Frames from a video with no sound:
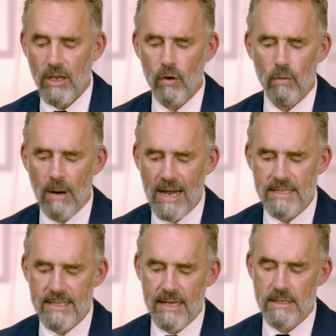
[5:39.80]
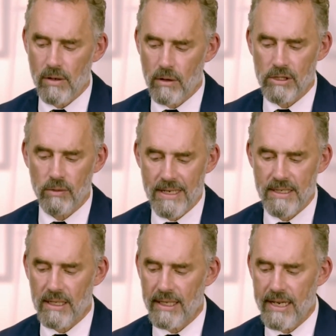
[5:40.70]
my sense also as
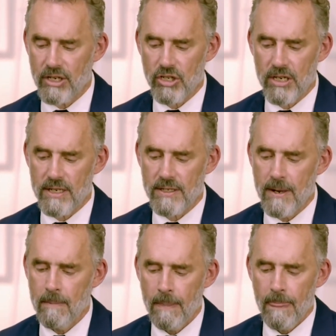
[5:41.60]
a clinician is,